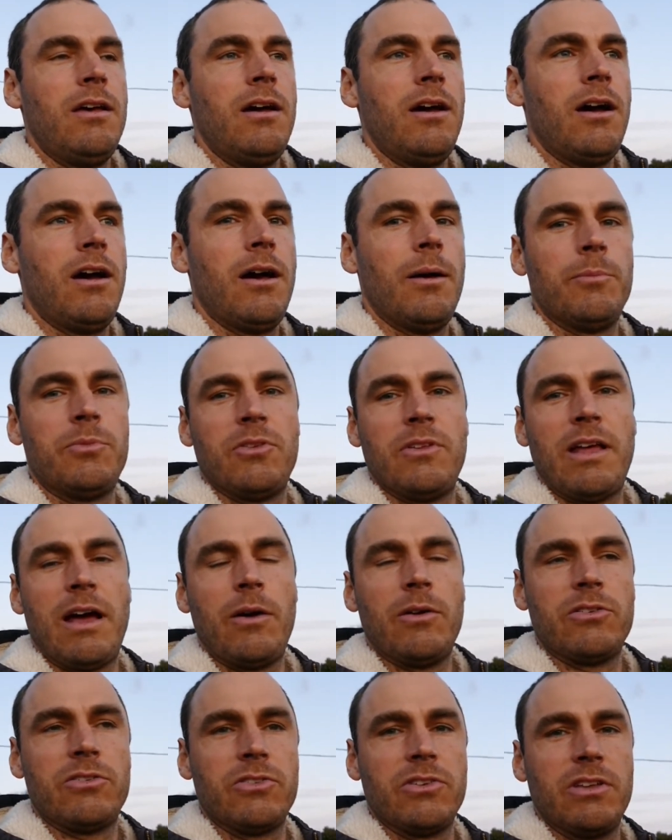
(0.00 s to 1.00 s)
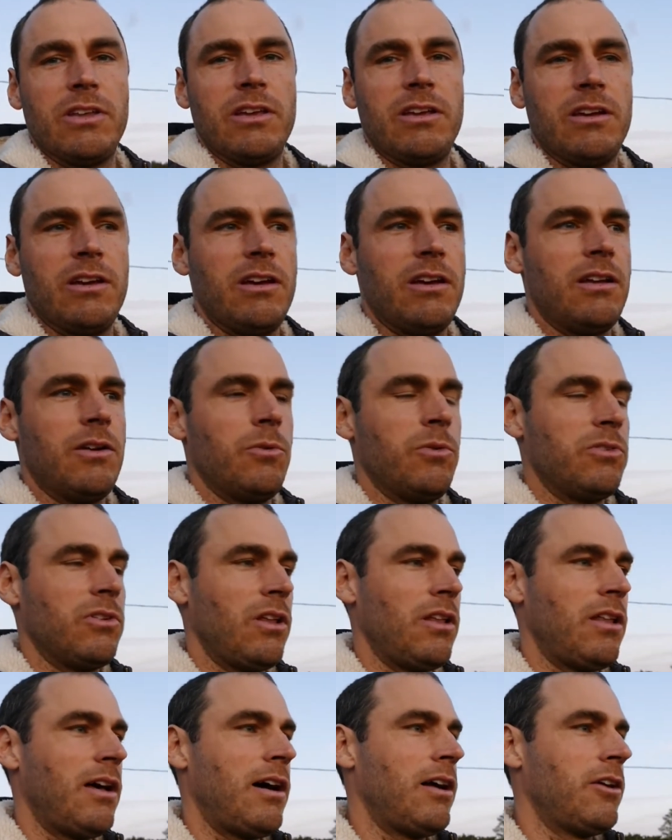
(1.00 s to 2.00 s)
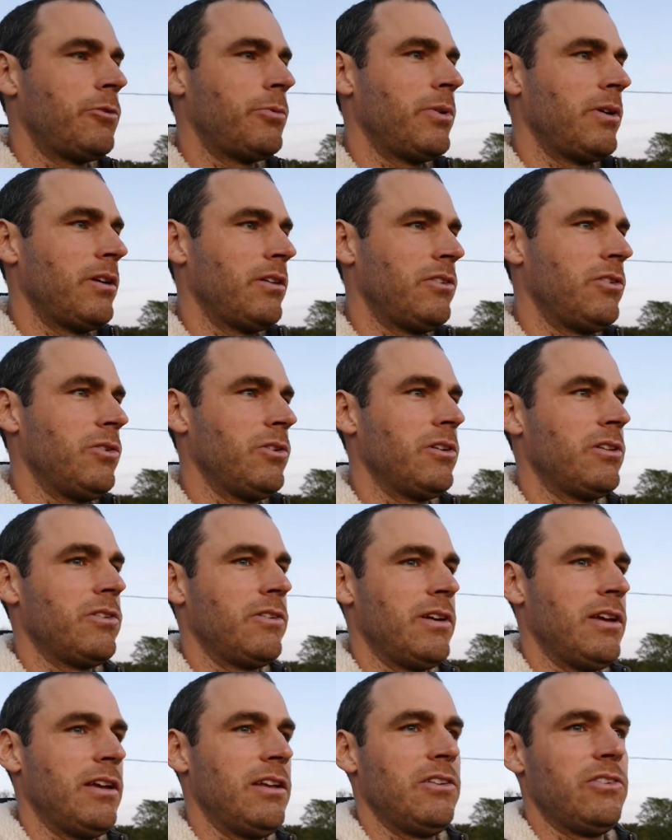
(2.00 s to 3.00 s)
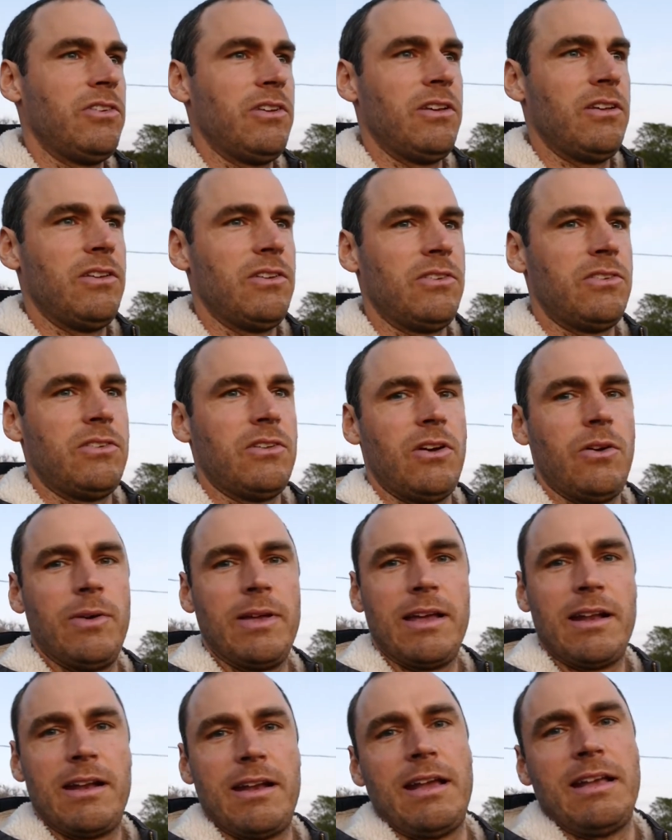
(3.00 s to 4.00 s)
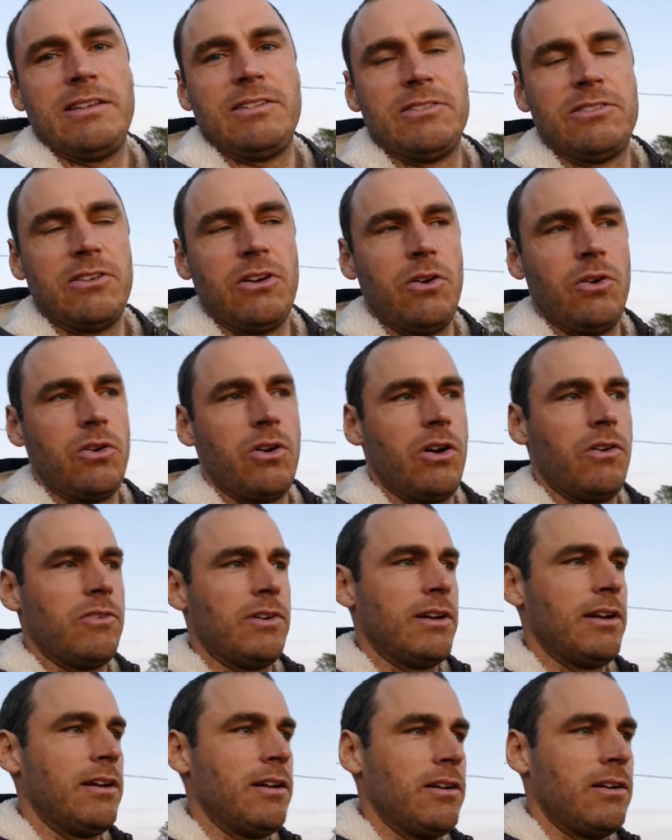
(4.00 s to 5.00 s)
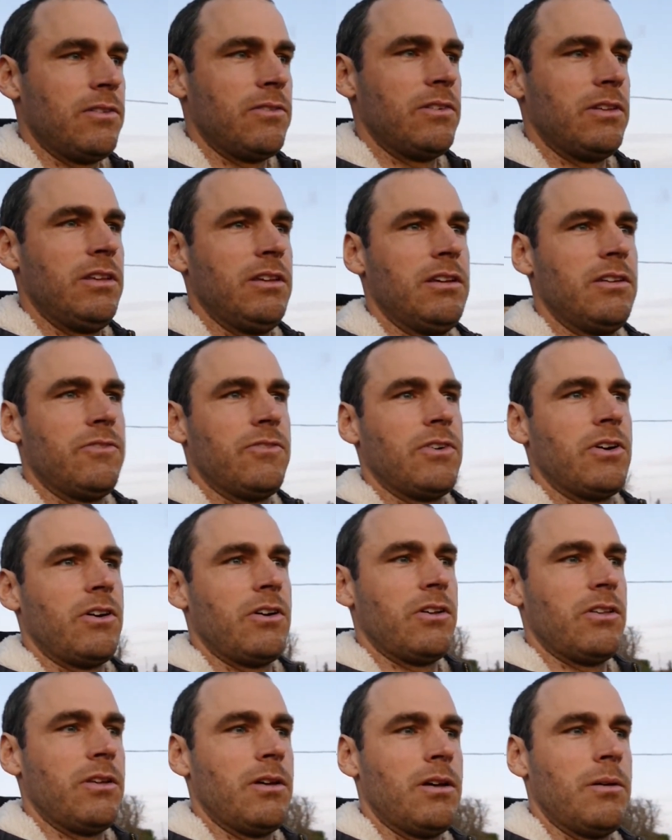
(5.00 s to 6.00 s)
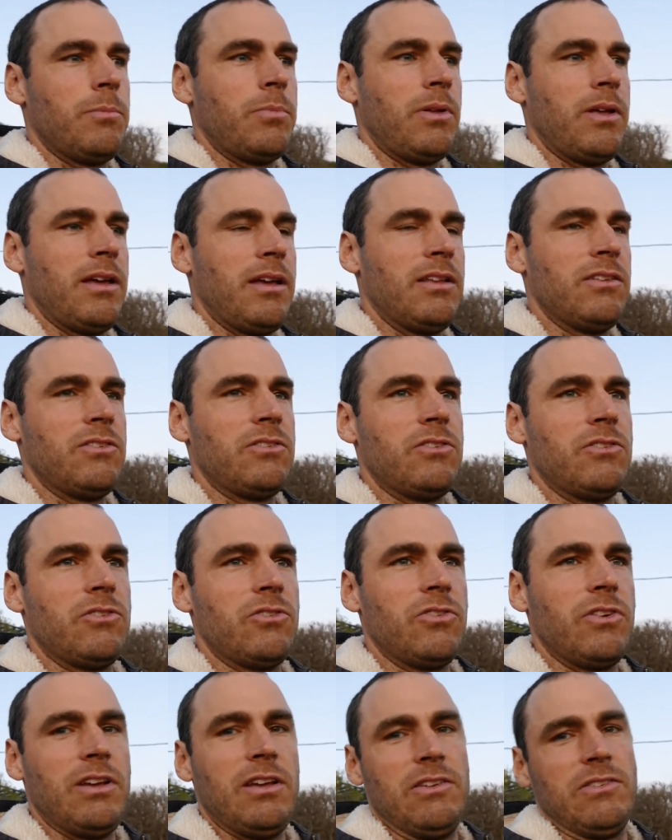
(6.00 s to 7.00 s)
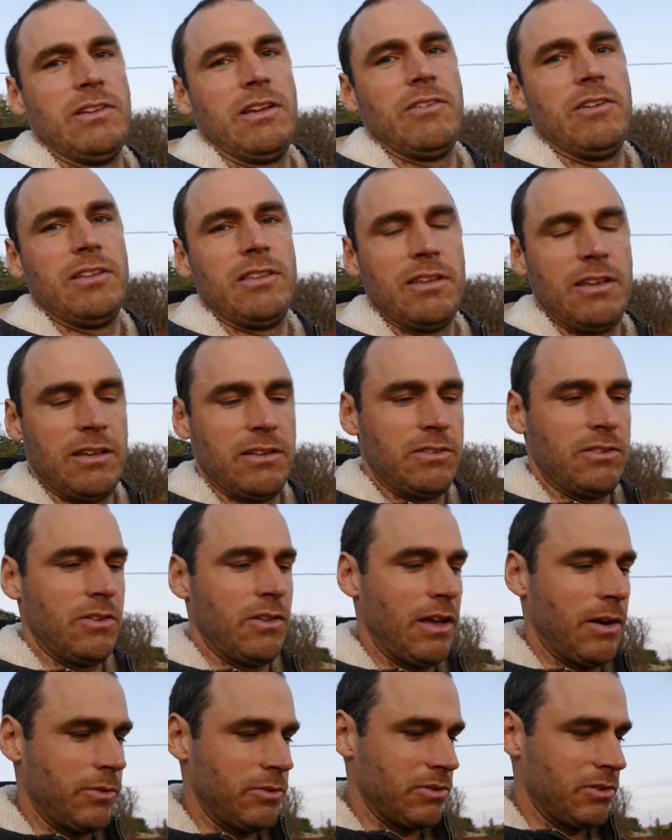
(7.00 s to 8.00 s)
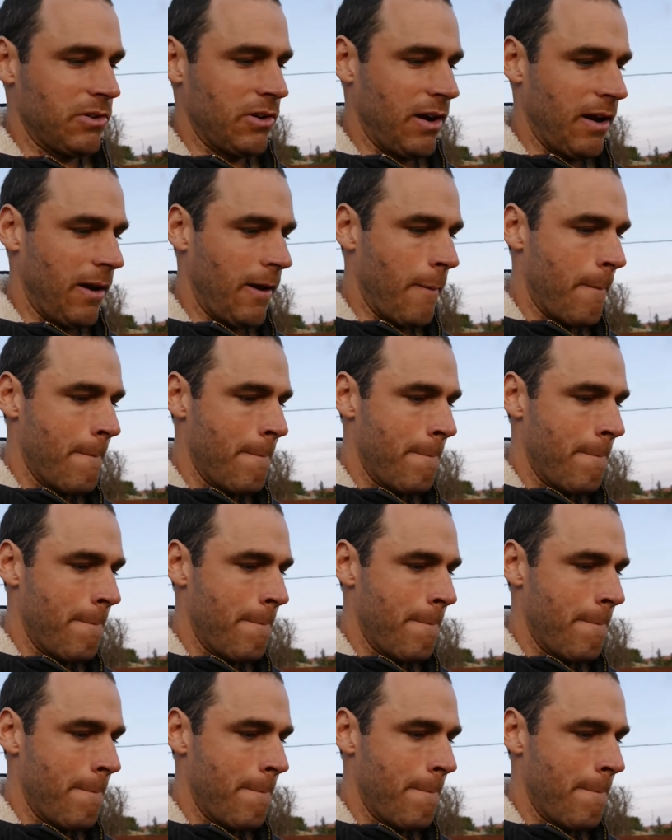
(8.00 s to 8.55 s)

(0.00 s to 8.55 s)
So that was really good. It was a lot. It was probably 2 or 3 inches. So we got a nice soak over here. Really good for all the plants and trees and everything. So that was great.